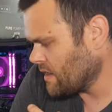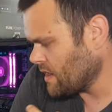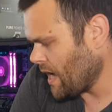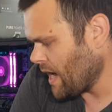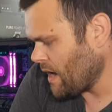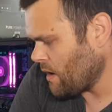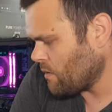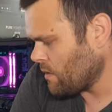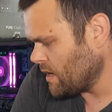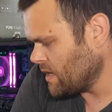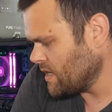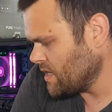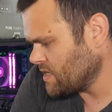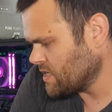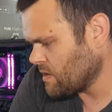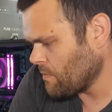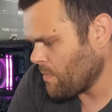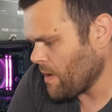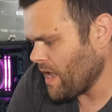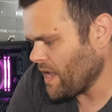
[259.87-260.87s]
That one is
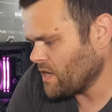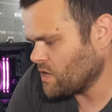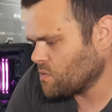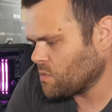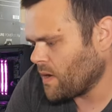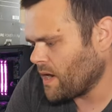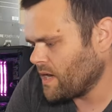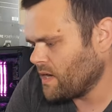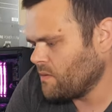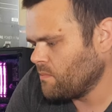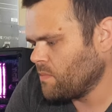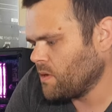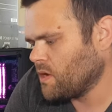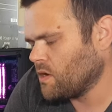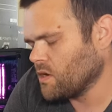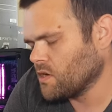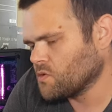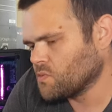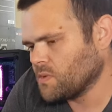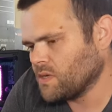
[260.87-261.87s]
the best one
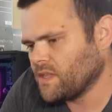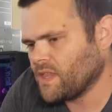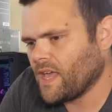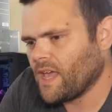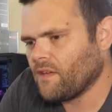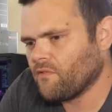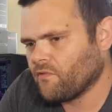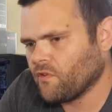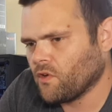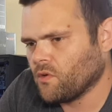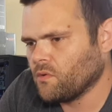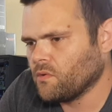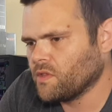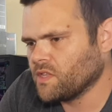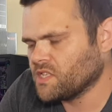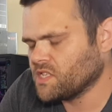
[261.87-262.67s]
because with airflow in